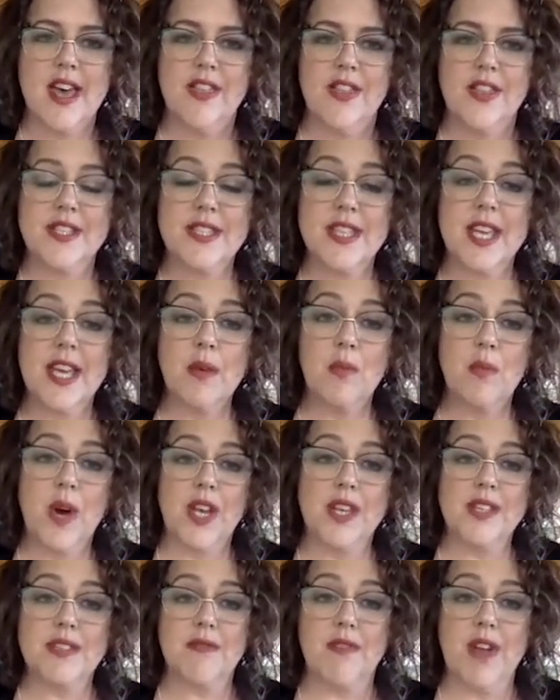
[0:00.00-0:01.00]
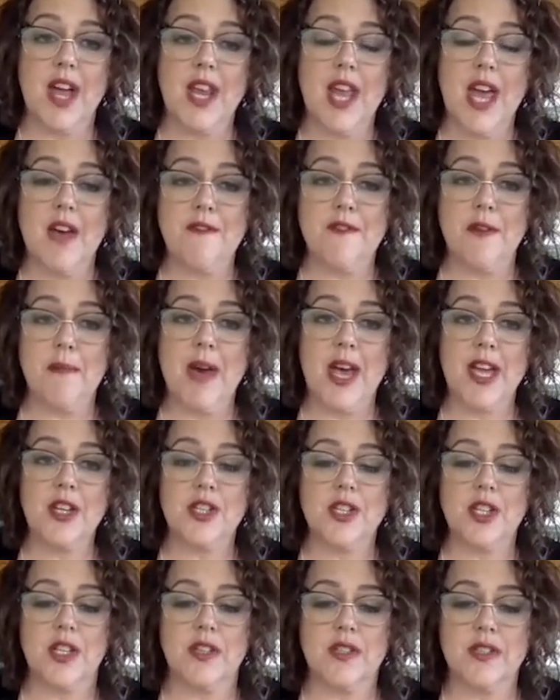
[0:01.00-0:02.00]
The second one is around
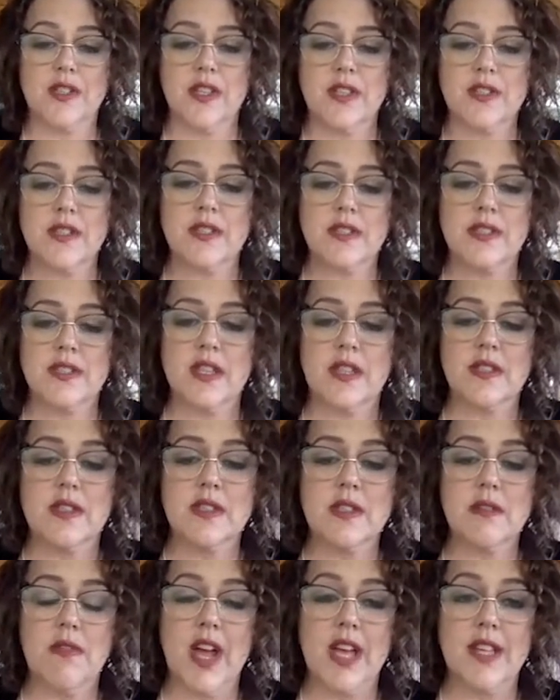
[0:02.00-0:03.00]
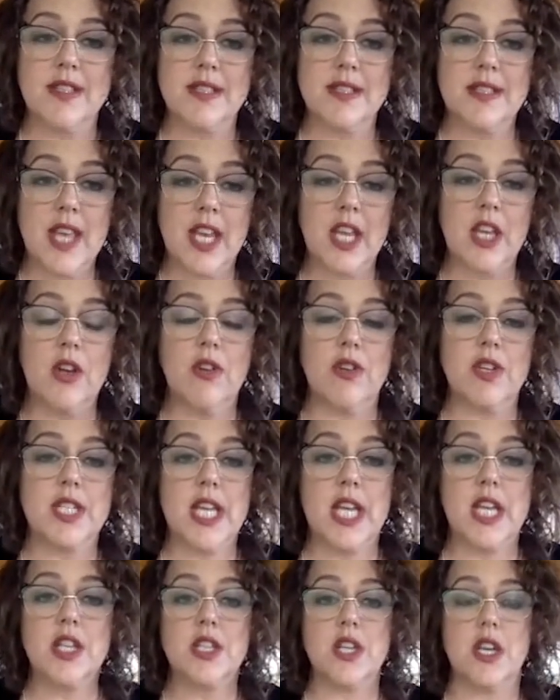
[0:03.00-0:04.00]
affirmation. So this is around setting your
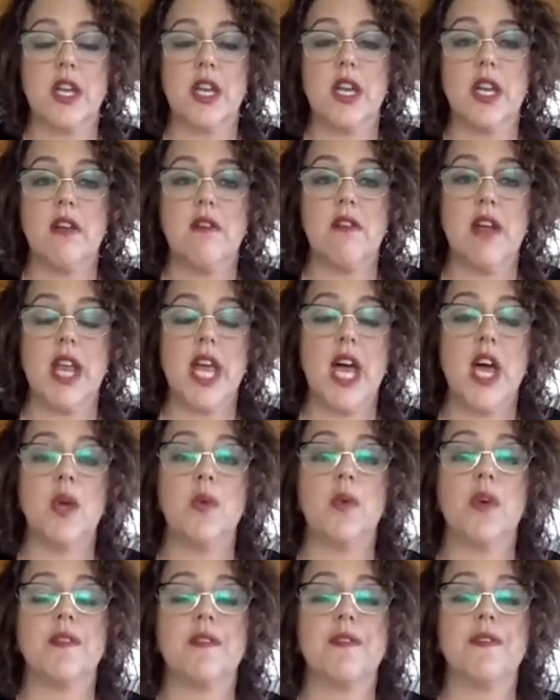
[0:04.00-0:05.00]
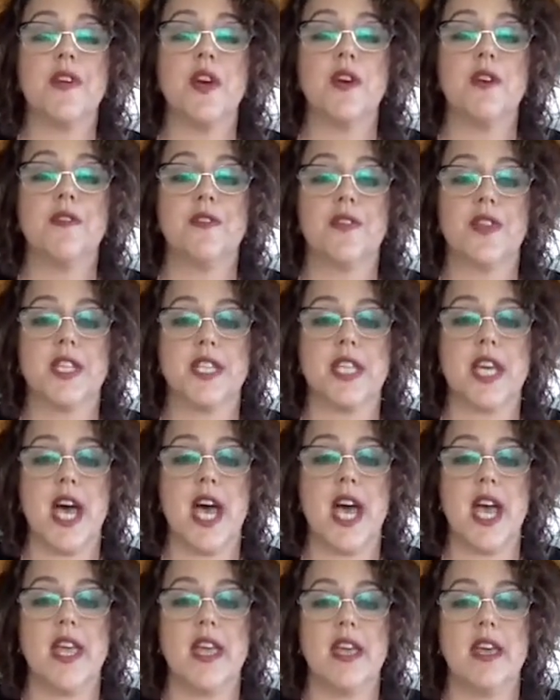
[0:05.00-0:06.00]
attention around how you want to feel for the day.